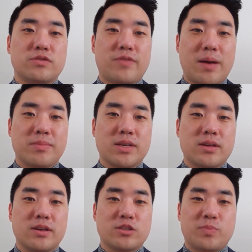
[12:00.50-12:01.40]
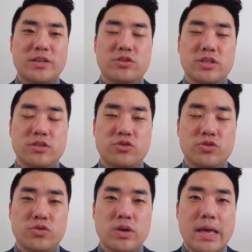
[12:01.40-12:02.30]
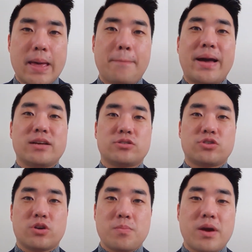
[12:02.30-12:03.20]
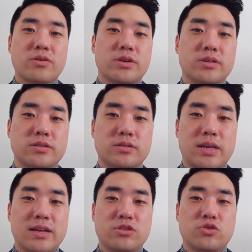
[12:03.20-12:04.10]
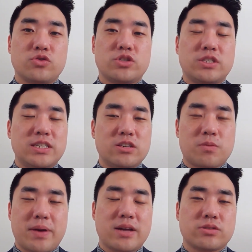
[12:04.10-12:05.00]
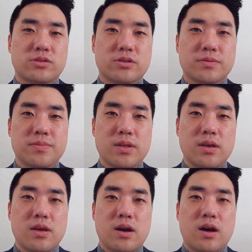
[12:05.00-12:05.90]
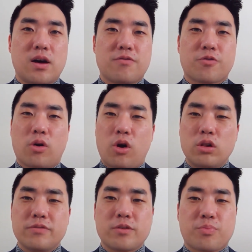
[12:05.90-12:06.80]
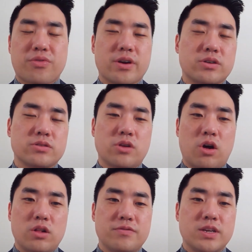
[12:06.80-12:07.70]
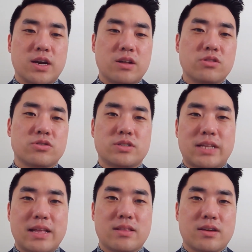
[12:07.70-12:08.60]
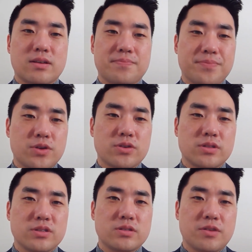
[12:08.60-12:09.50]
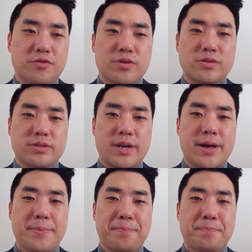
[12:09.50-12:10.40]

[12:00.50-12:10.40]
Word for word: family, especially to Pastor Emeritus and to Senior Pastor uh, for all of the prayers, all of the understanding during this difficult time.